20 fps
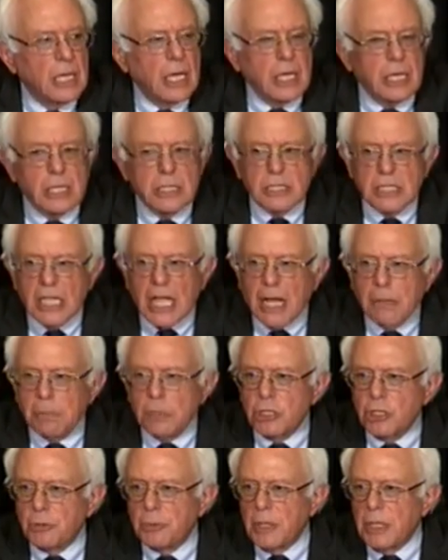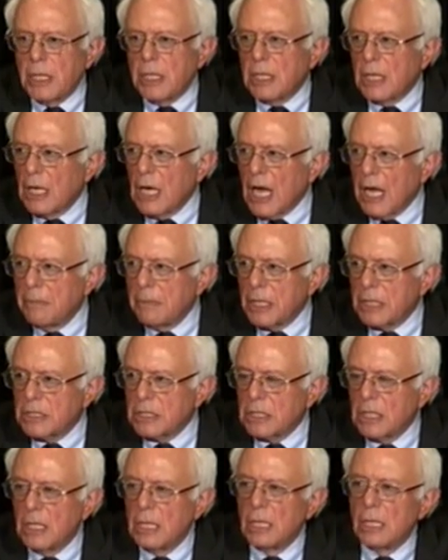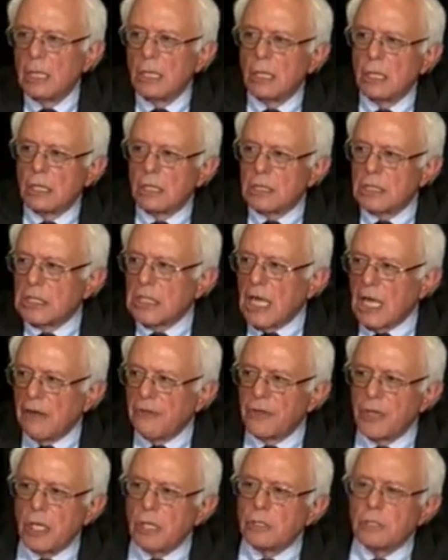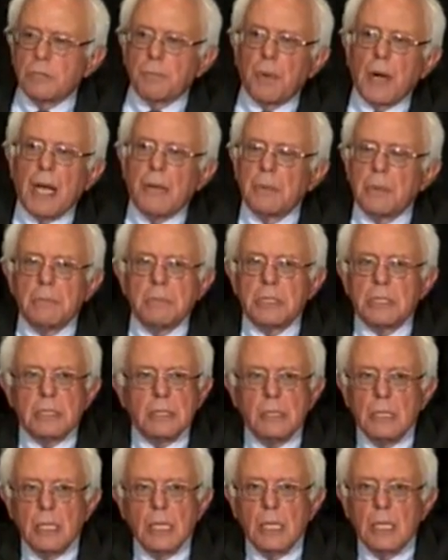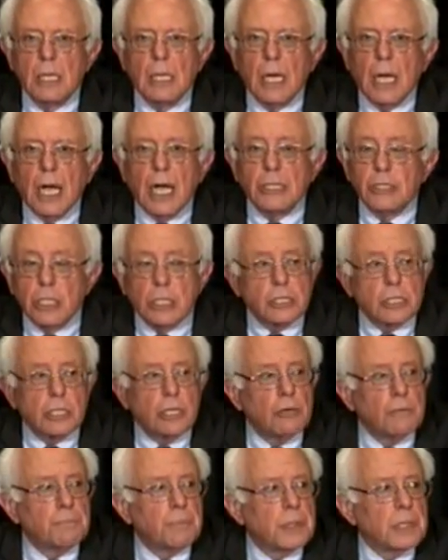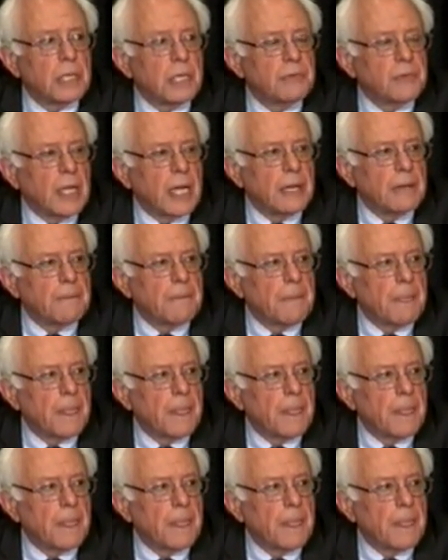and establishment economics could solve those problems. I just don't believe that.